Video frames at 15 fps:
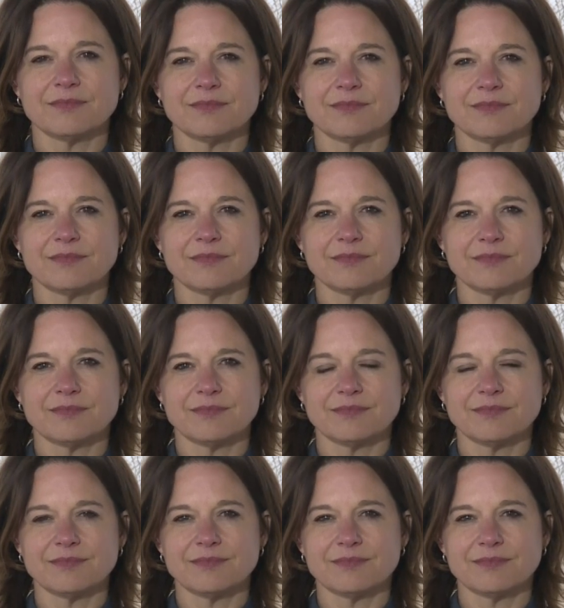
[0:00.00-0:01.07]

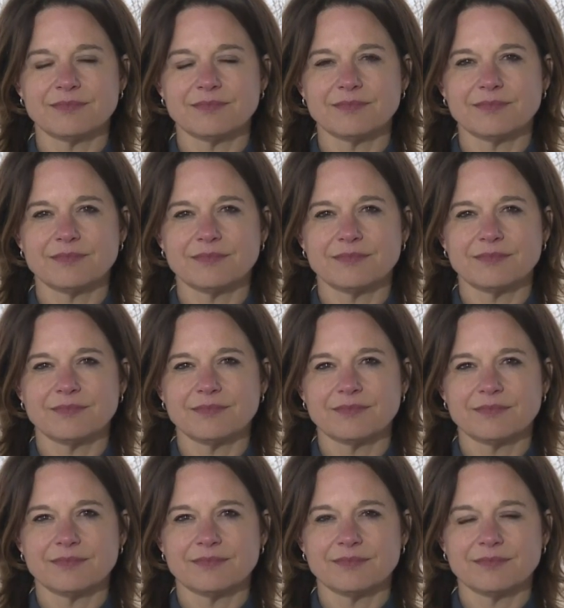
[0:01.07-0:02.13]

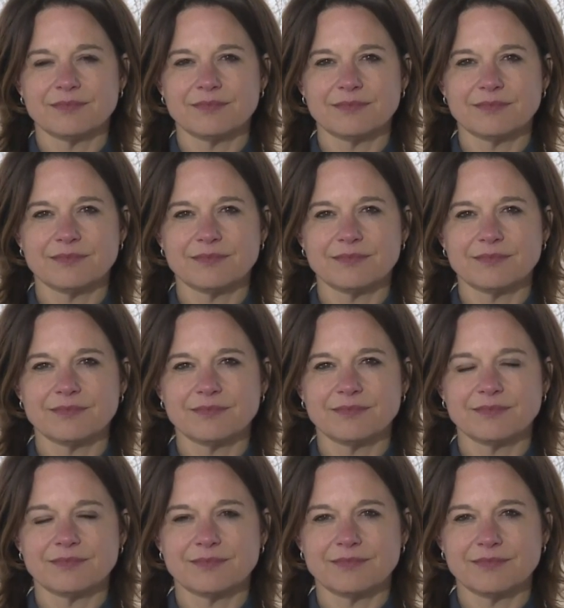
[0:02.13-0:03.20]

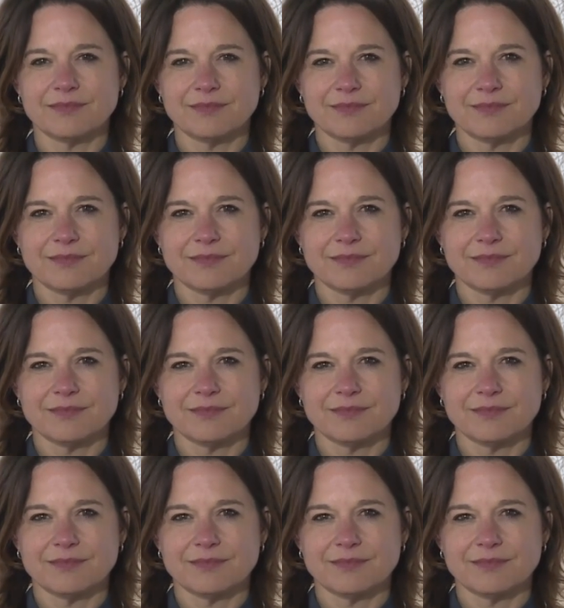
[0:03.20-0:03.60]
No words are spoken by the person on screen.